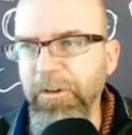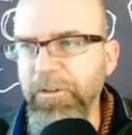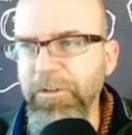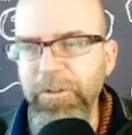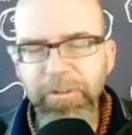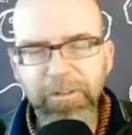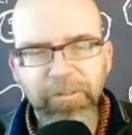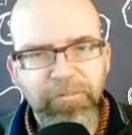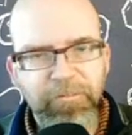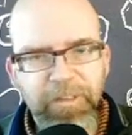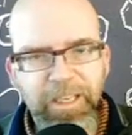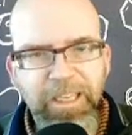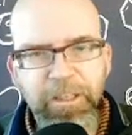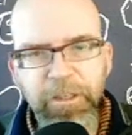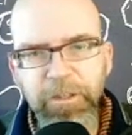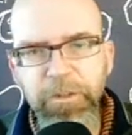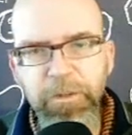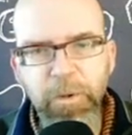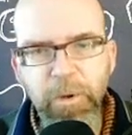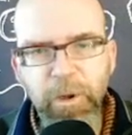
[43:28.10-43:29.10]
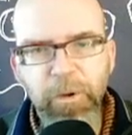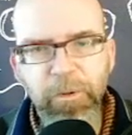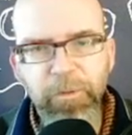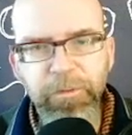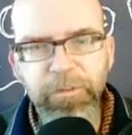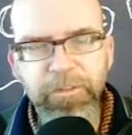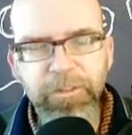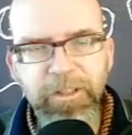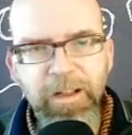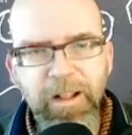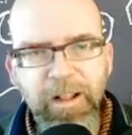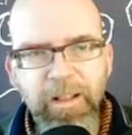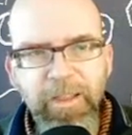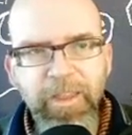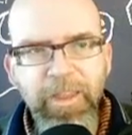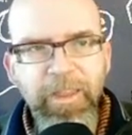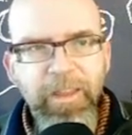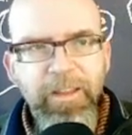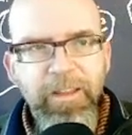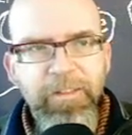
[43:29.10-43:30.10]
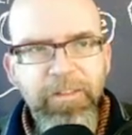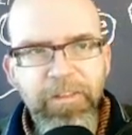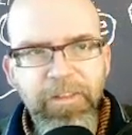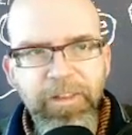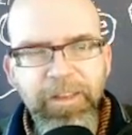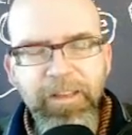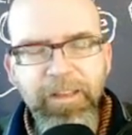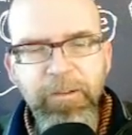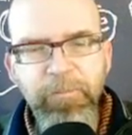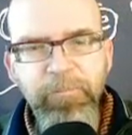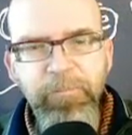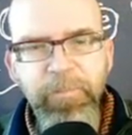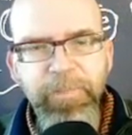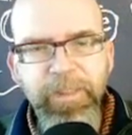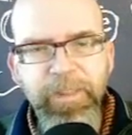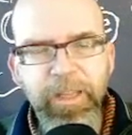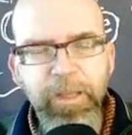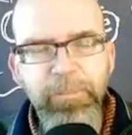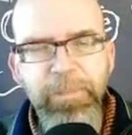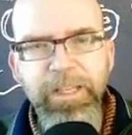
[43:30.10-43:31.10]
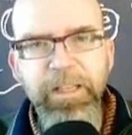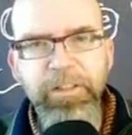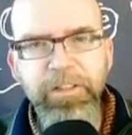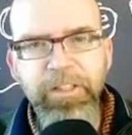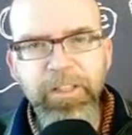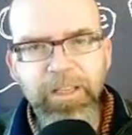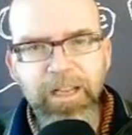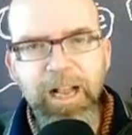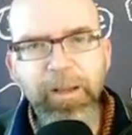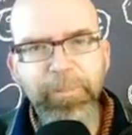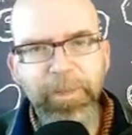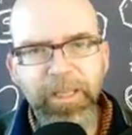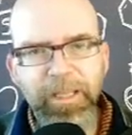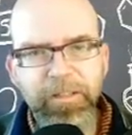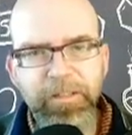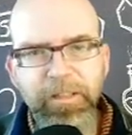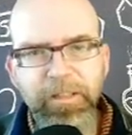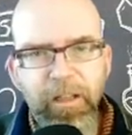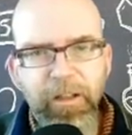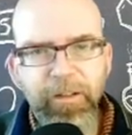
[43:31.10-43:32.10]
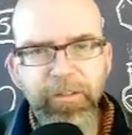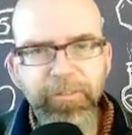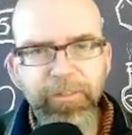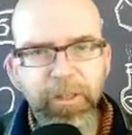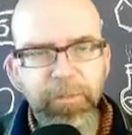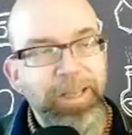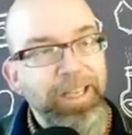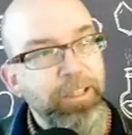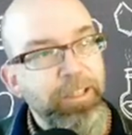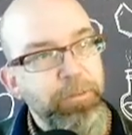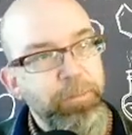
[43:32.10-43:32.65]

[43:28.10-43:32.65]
to invade a new host. Then it begins to copy itself, it makes